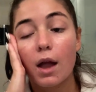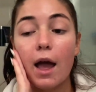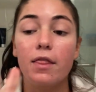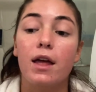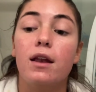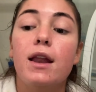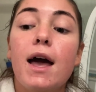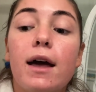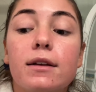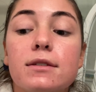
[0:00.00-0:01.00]
And then
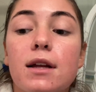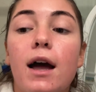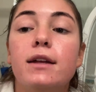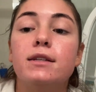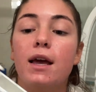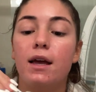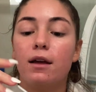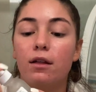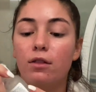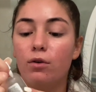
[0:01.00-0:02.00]
next, I
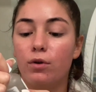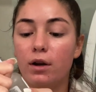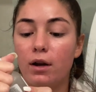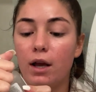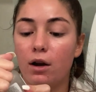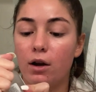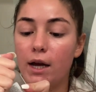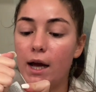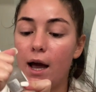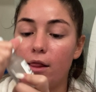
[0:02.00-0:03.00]
take The
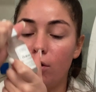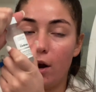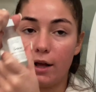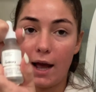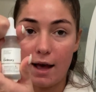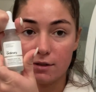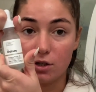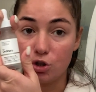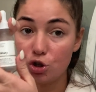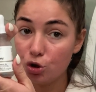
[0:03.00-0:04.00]
Ordinary Hyaluronic
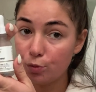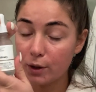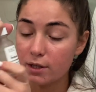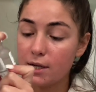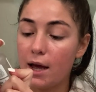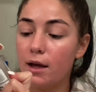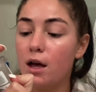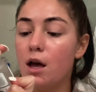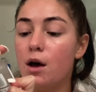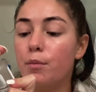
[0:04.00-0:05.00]
Acid 2%
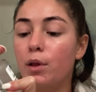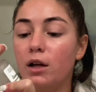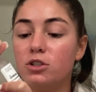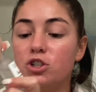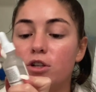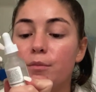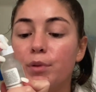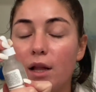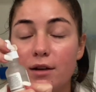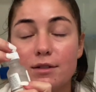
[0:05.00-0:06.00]
plus
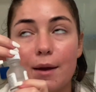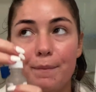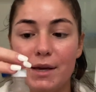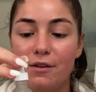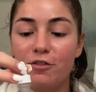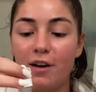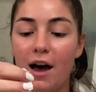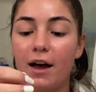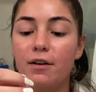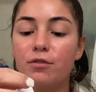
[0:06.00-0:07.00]
plus
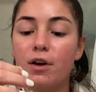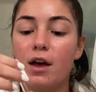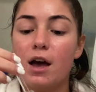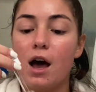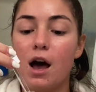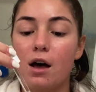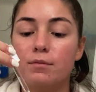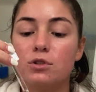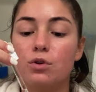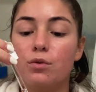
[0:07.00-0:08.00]
B5.
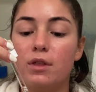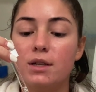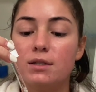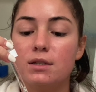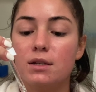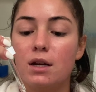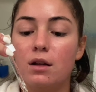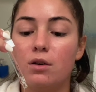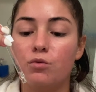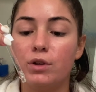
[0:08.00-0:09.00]
So this is
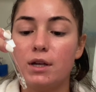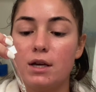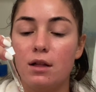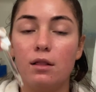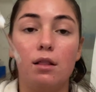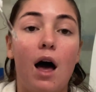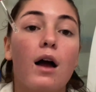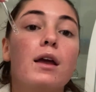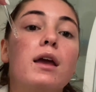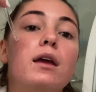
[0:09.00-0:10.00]
gonna really
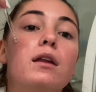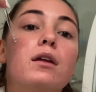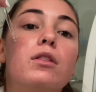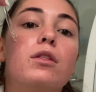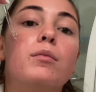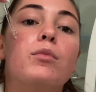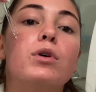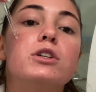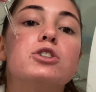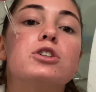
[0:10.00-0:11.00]
lock in the
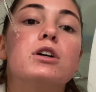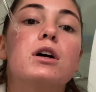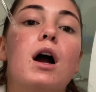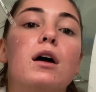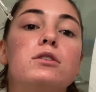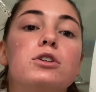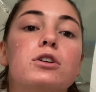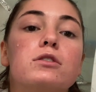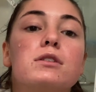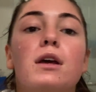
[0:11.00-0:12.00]
moisture onto
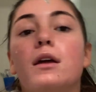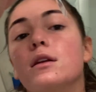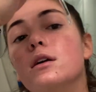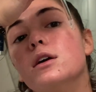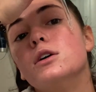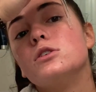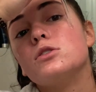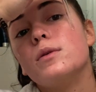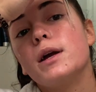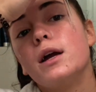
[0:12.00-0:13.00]
your skin.
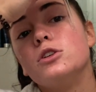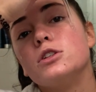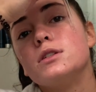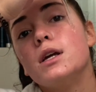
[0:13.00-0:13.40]
So again, just